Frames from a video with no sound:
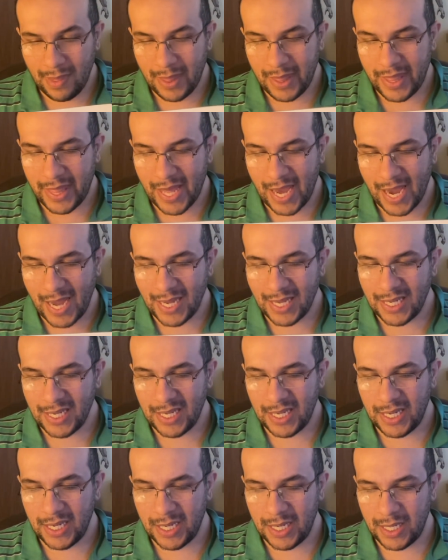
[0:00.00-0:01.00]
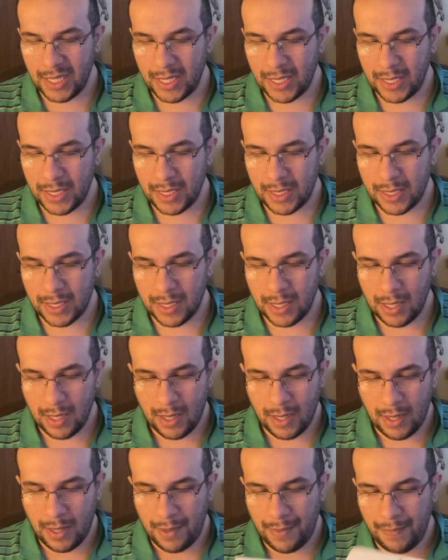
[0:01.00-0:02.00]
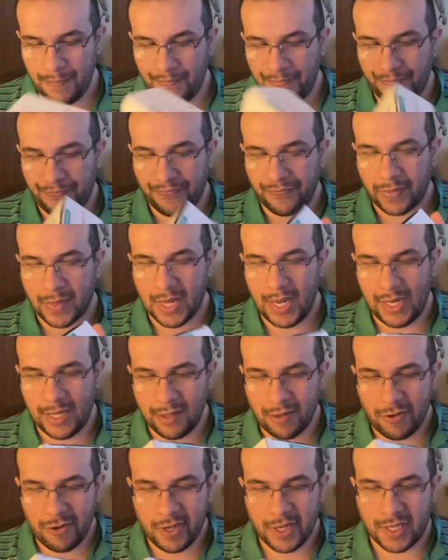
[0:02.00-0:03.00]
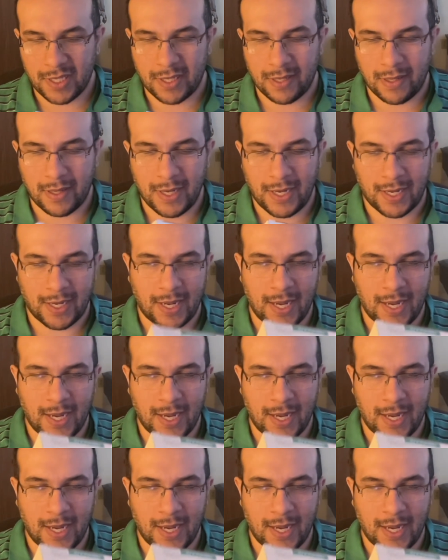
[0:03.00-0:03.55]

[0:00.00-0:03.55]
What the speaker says: That is interesting.